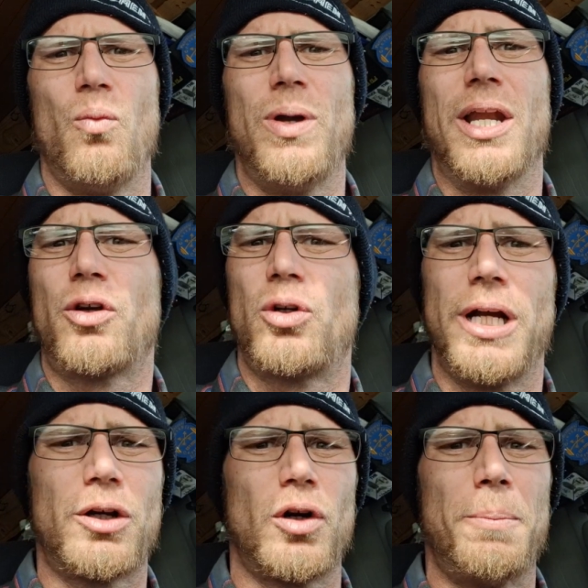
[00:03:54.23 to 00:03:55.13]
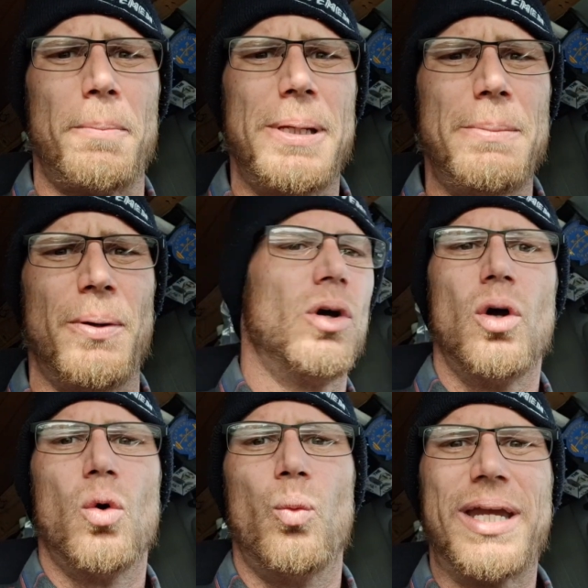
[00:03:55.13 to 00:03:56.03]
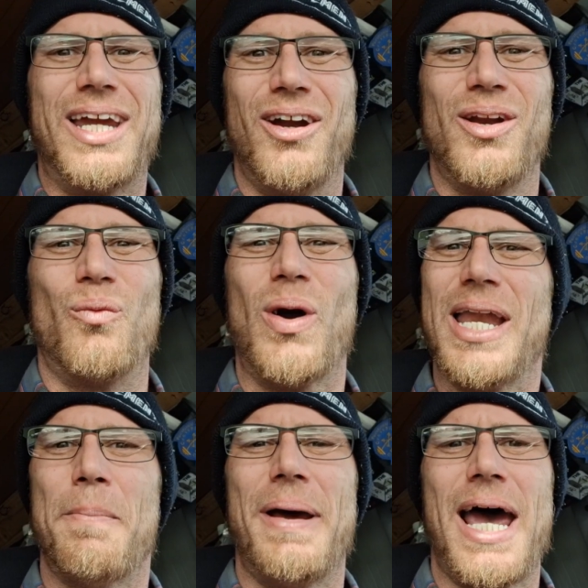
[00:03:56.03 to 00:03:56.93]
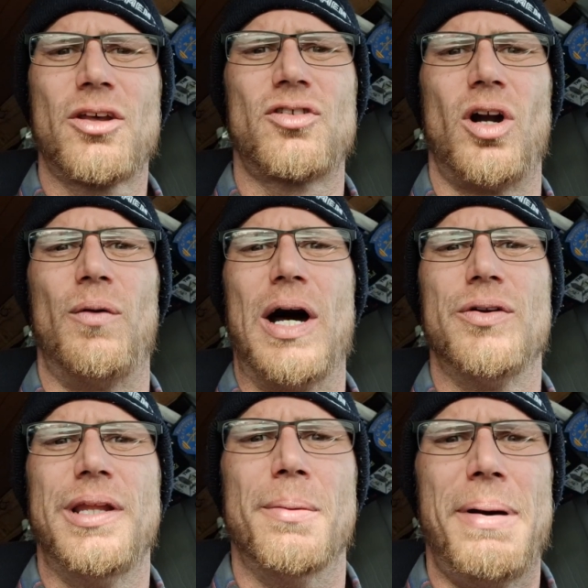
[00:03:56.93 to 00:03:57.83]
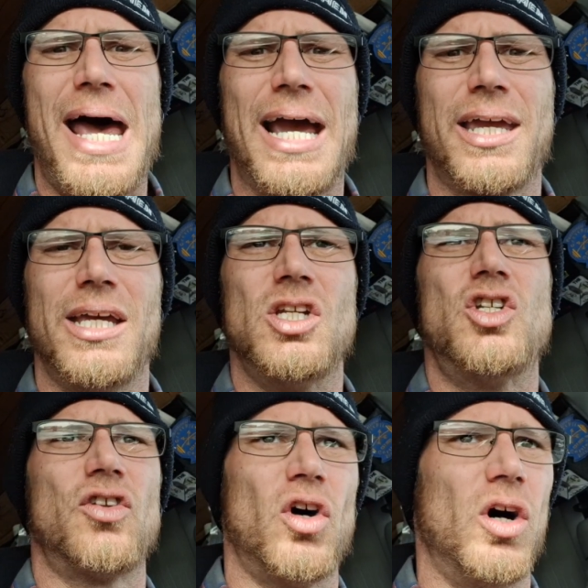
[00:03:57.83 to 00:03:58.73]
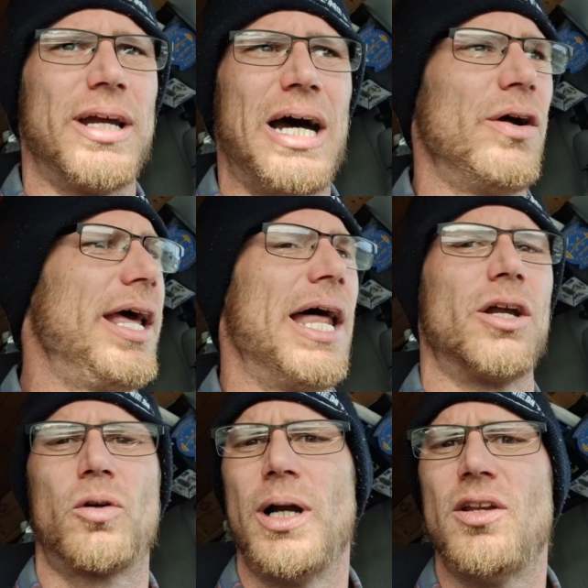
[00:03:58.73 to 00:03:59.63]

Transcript: We had a great group of people. We carried weighted packs around in the back and just hung out and had a great